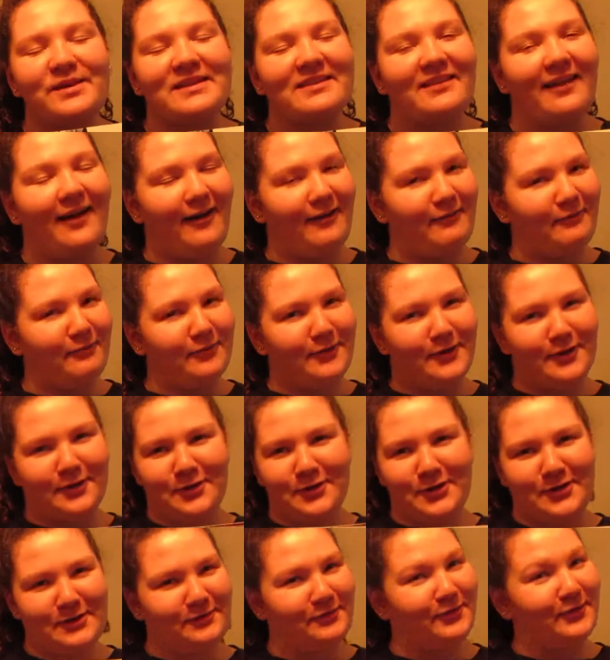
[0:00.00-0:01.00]
We love a
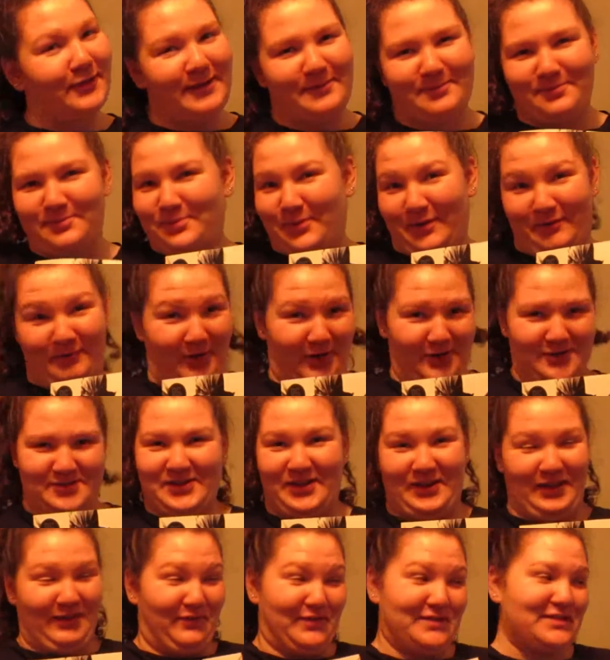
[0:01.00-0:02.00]
good flip
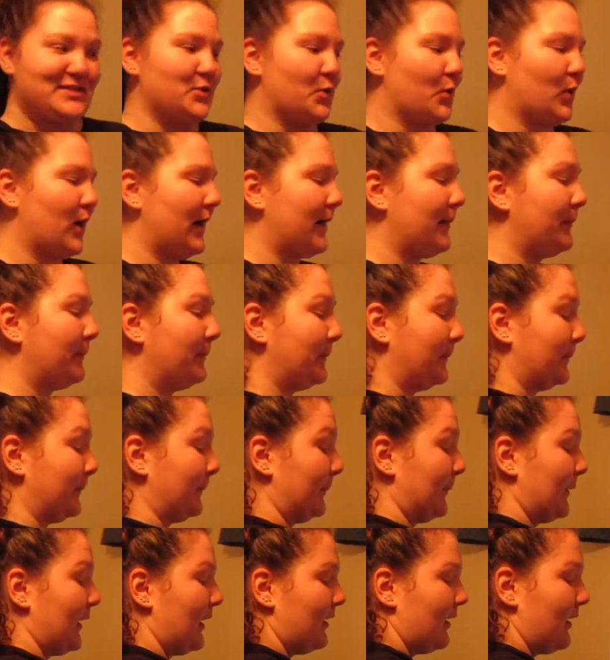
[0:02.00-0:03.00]
reversal of a story.
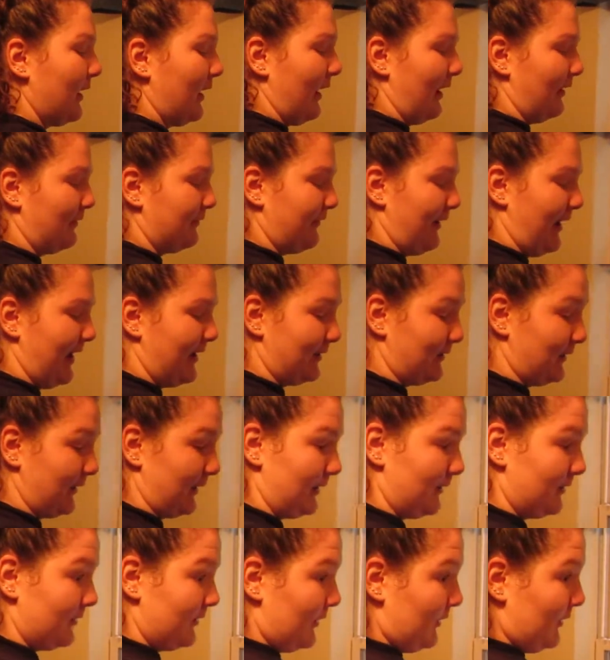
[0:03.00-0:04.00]
And
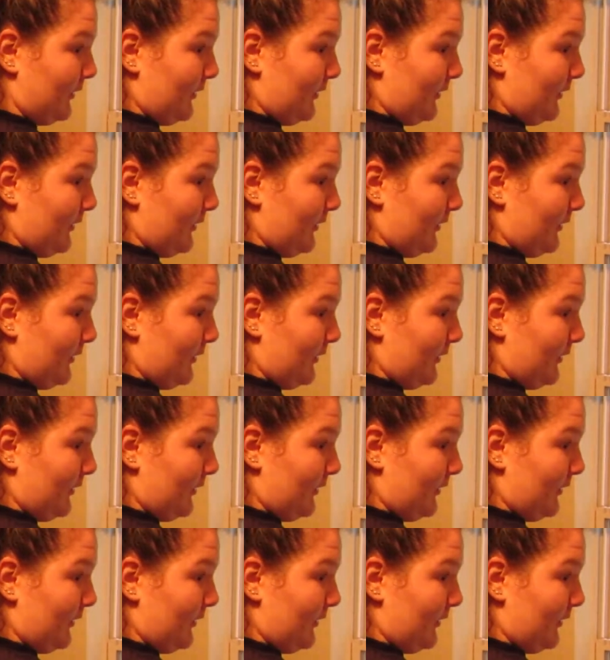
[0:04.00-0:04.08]
finally,